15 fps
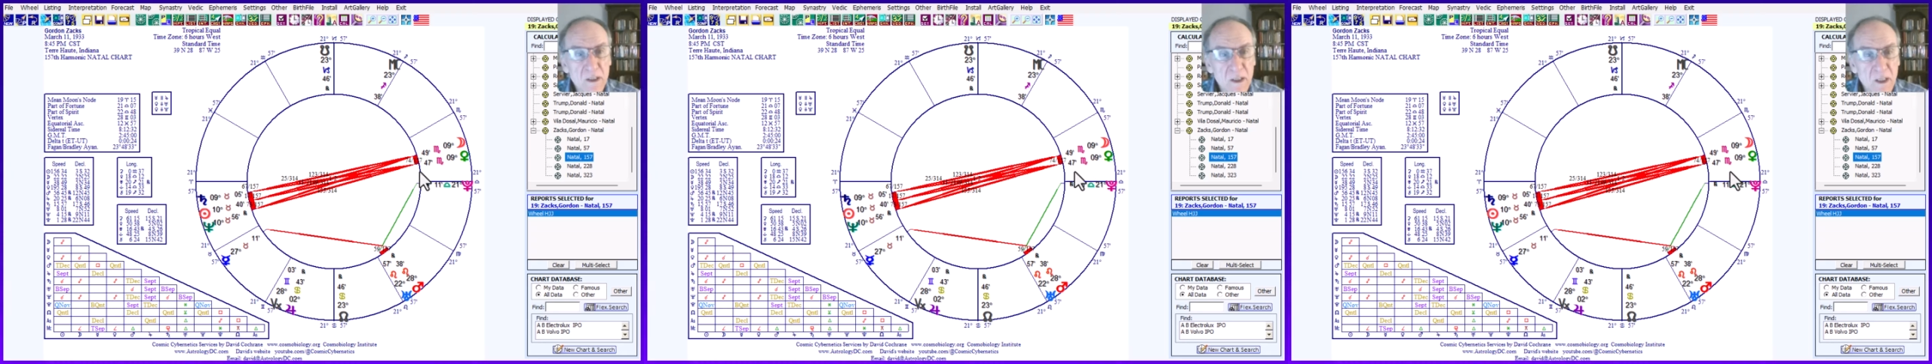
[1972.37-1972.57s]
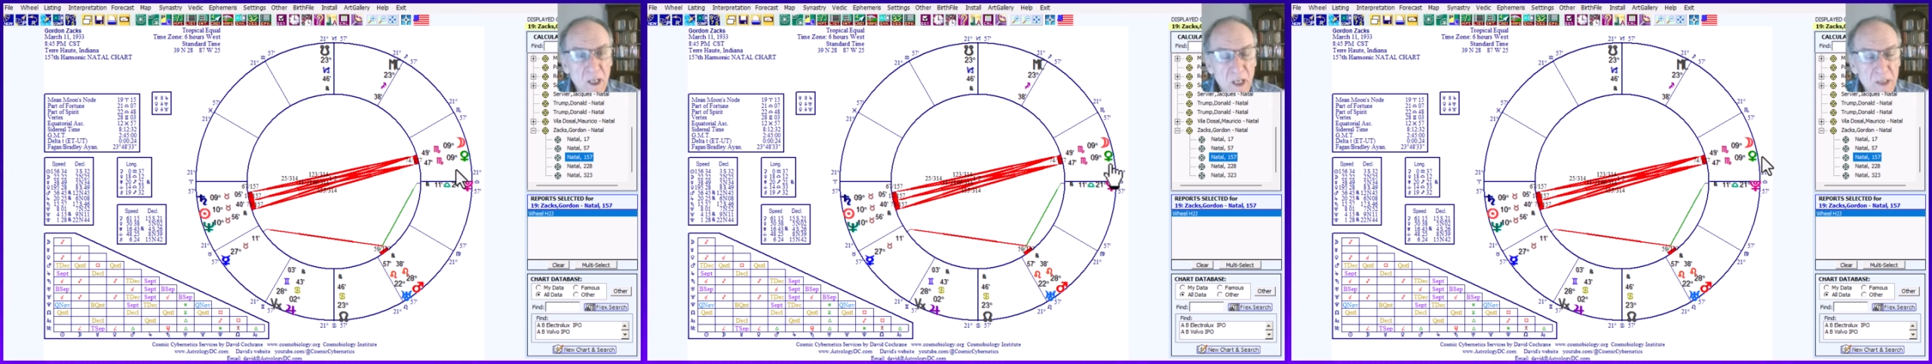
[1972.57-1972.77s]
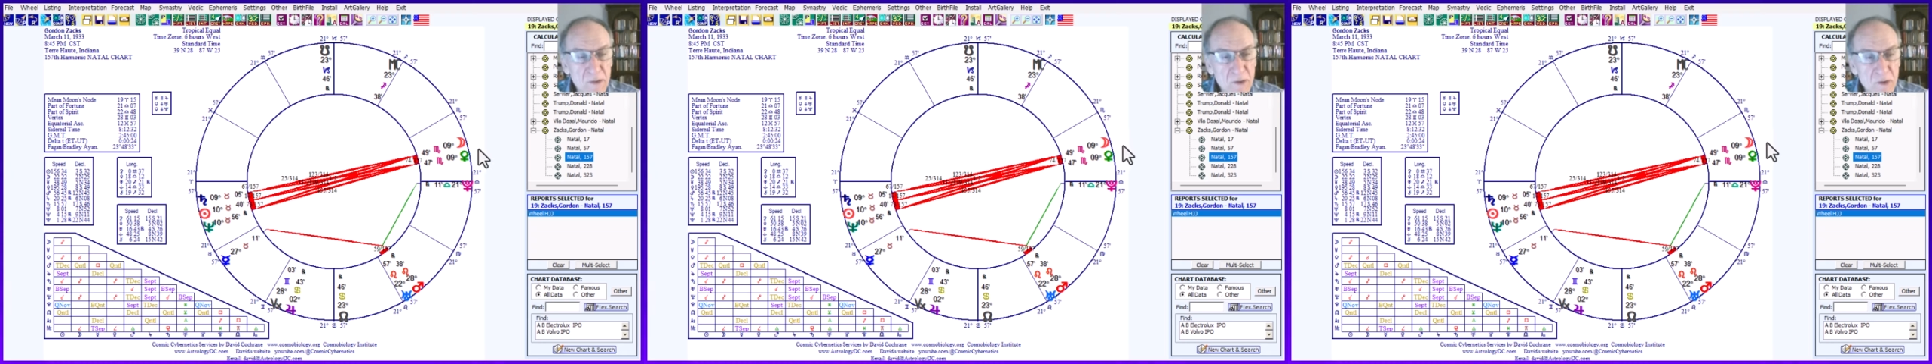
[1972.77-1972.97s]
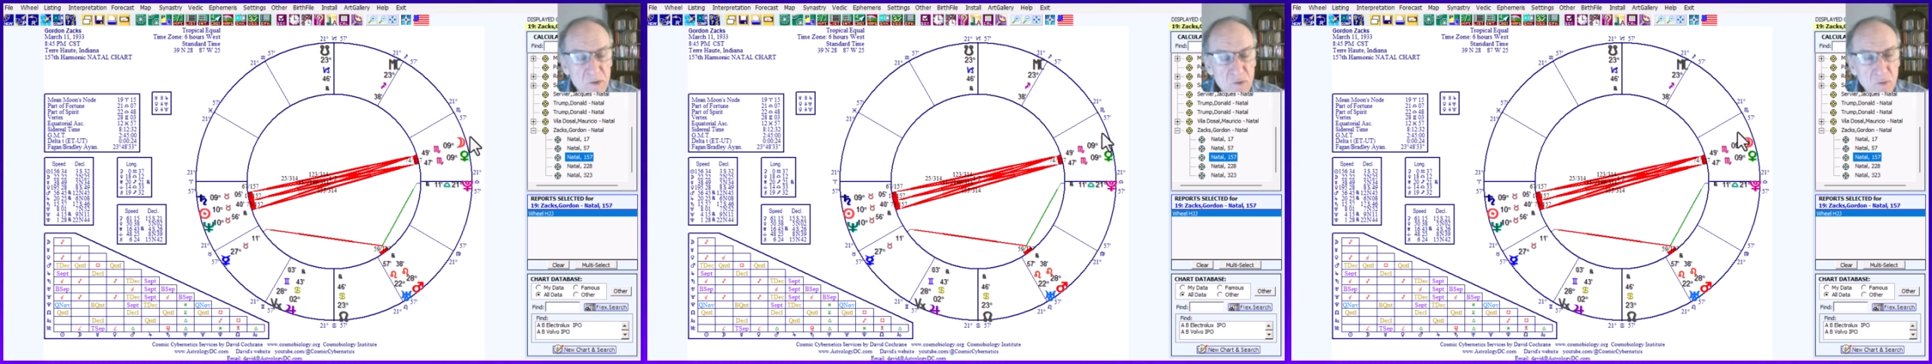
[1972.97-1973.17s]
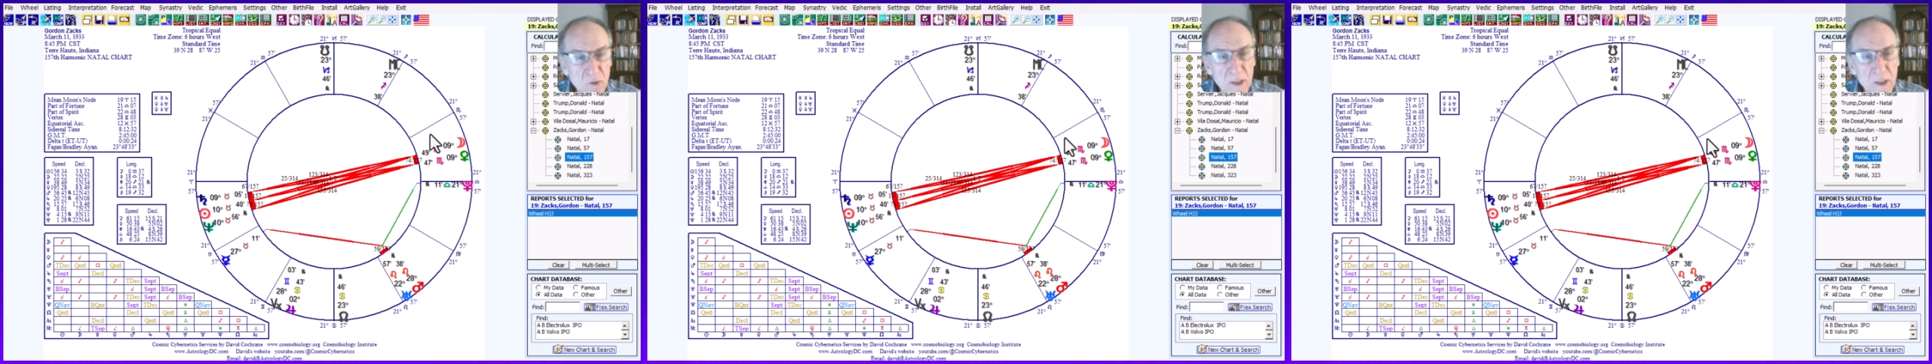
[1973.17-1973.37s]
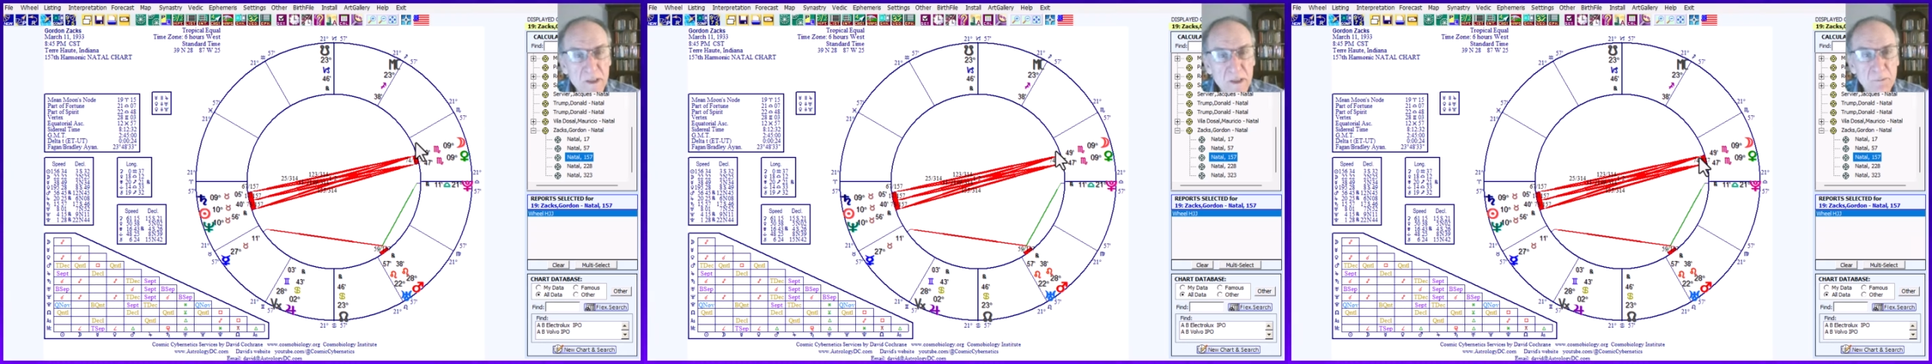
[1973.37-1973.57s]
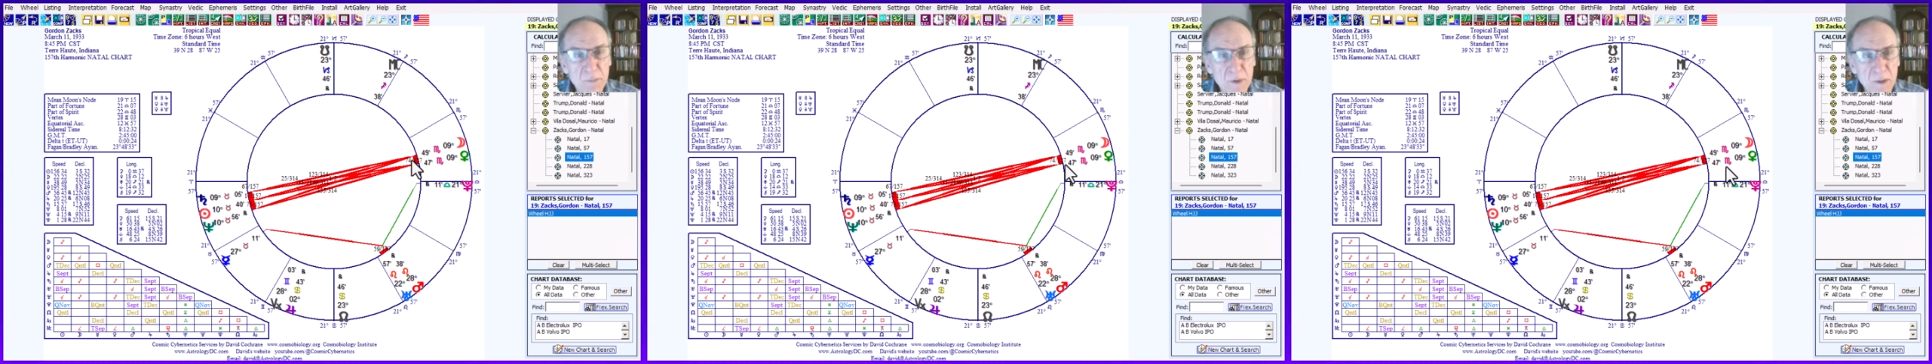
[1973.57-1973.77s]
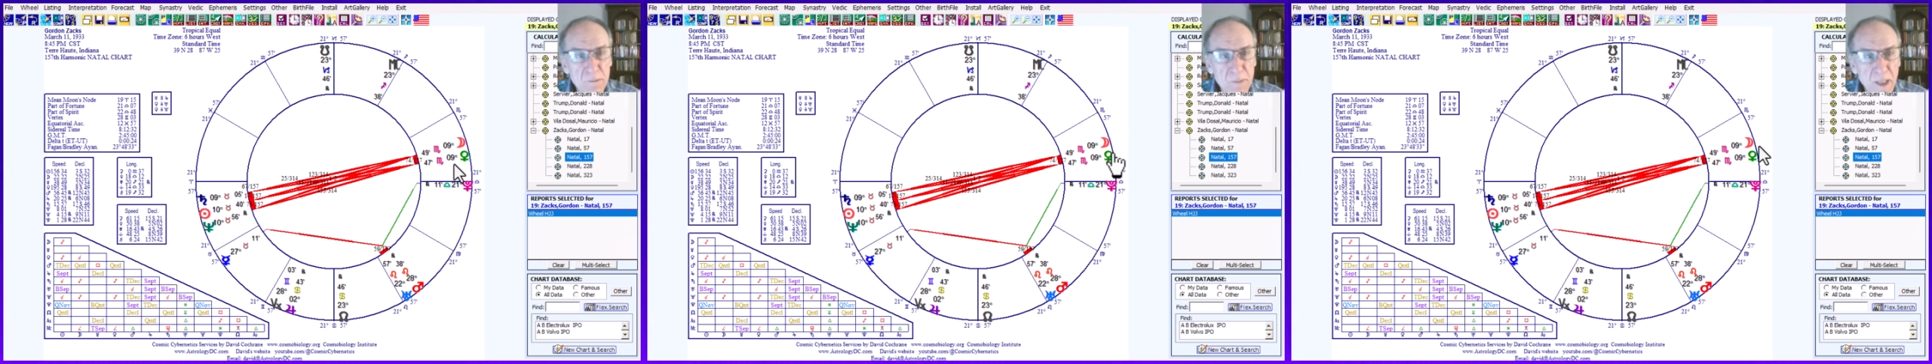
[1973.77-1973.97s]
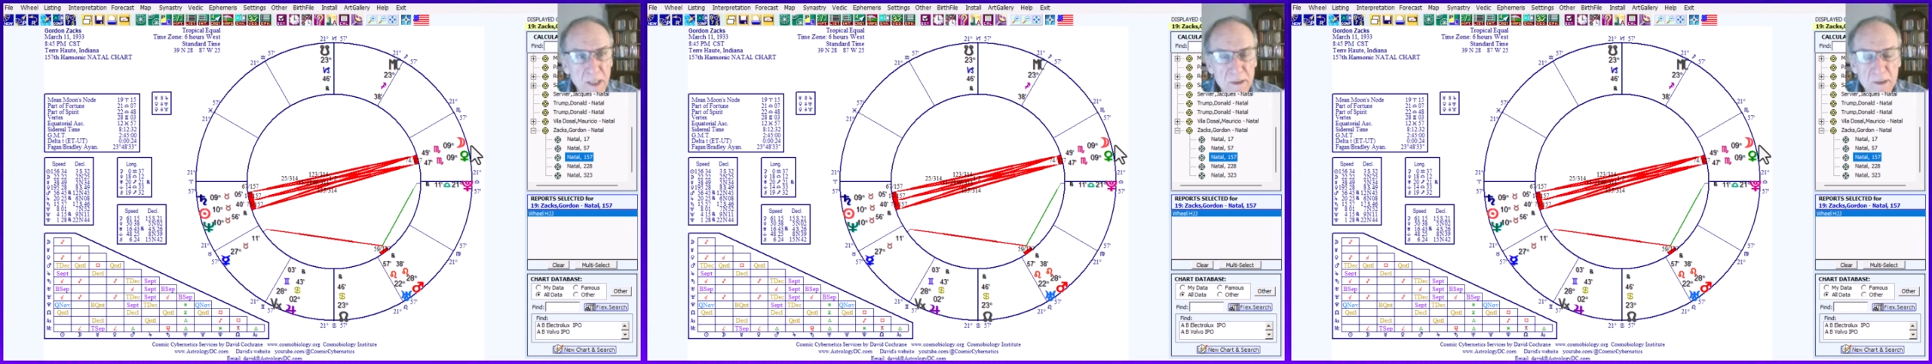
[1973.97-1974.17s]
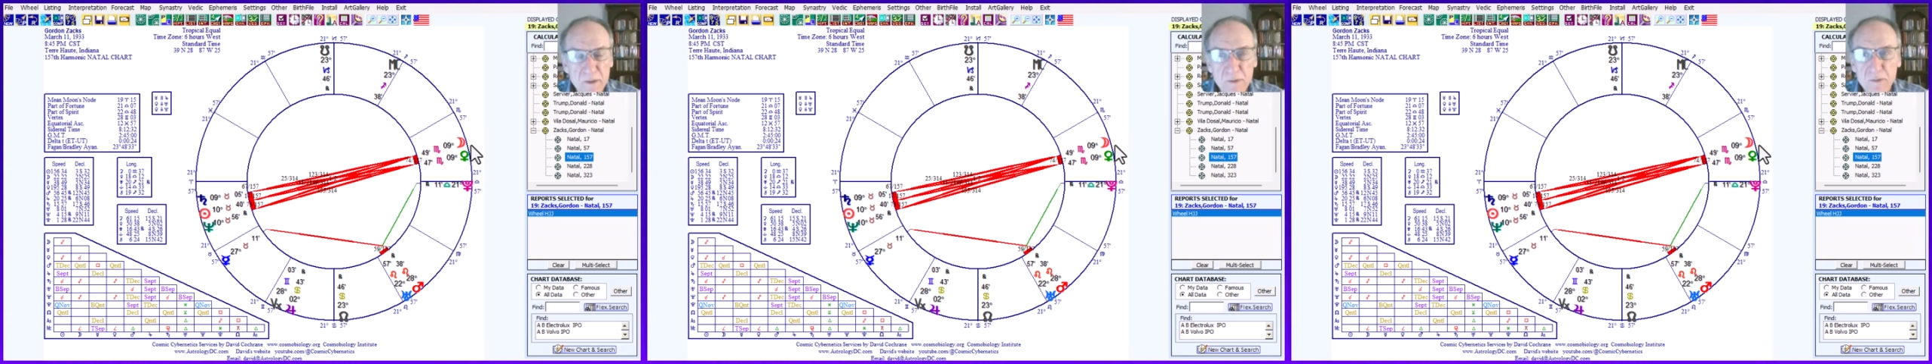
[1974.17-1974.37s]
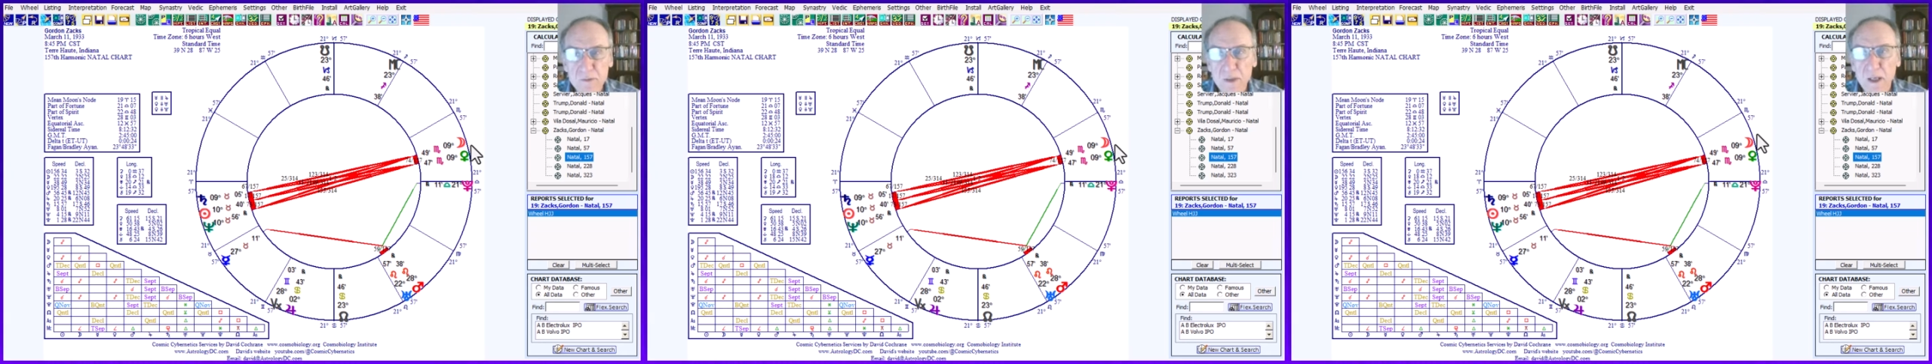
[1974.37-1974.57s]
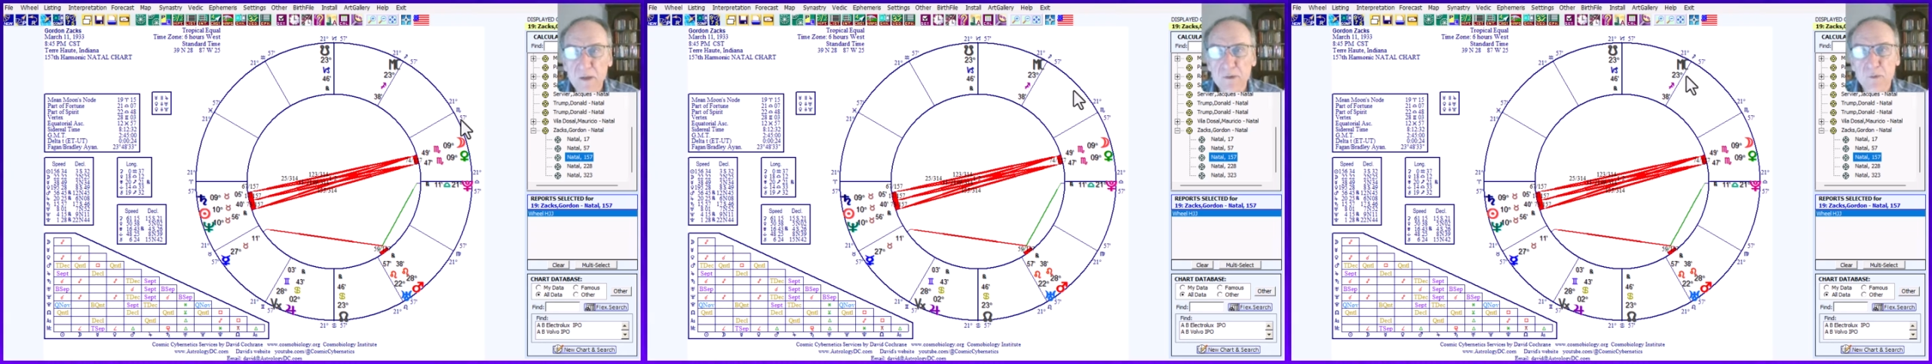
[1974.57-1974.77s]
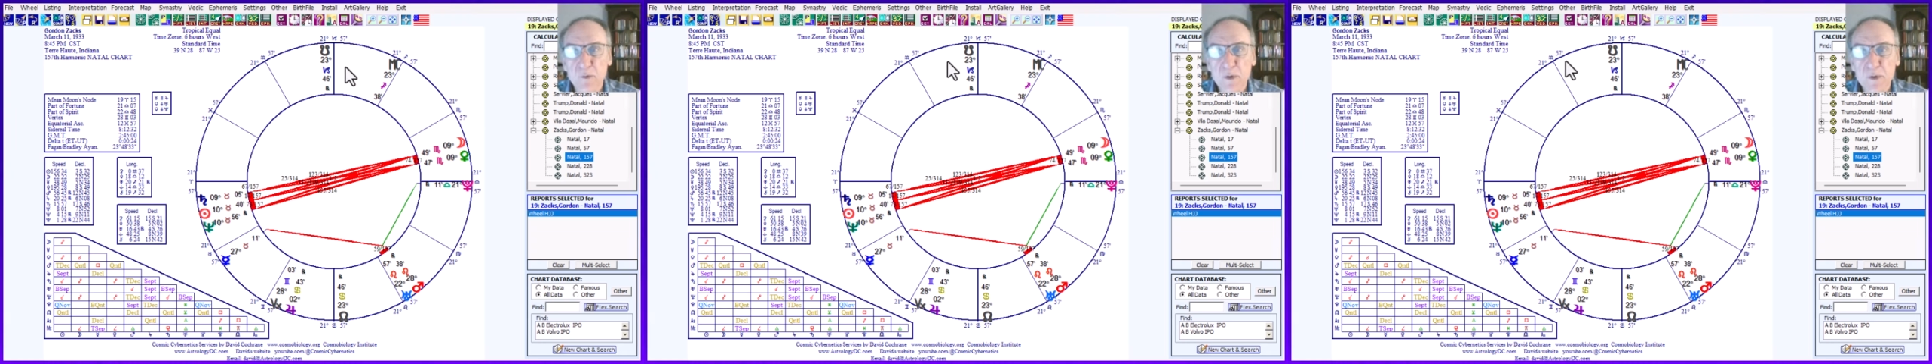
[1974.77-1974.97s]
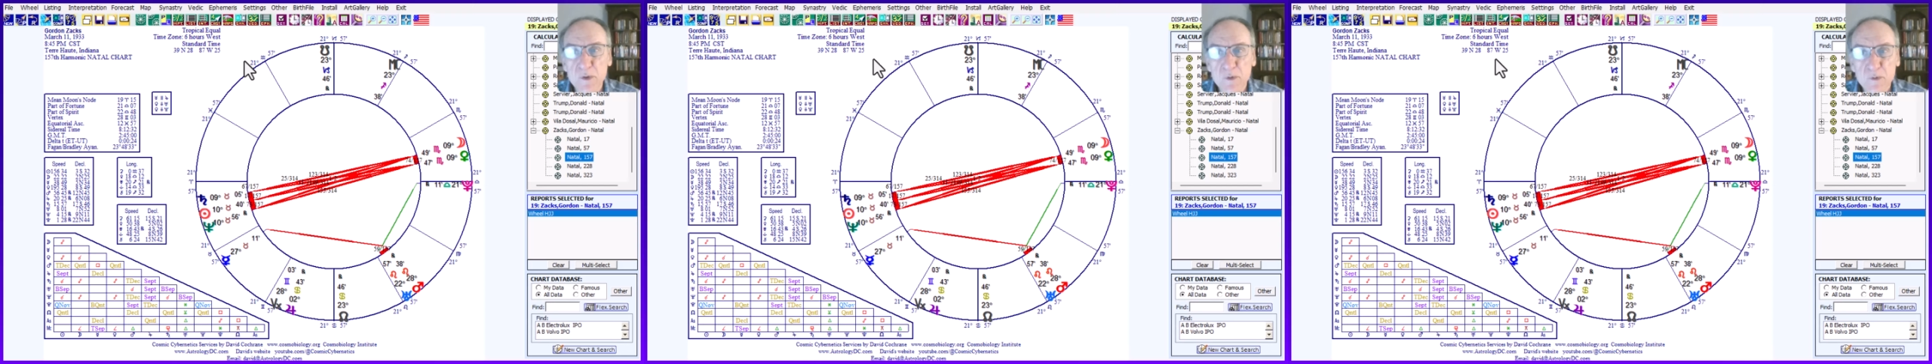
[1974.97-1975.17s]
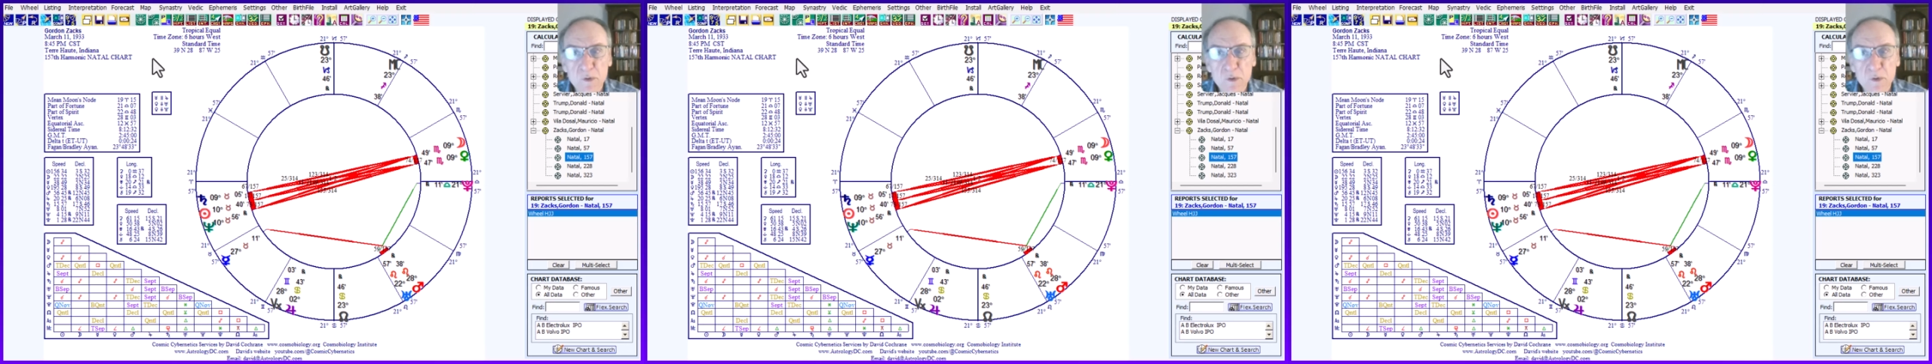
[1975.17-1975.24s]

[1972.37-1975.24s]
and they're trying to bring back the nostalgia. When you look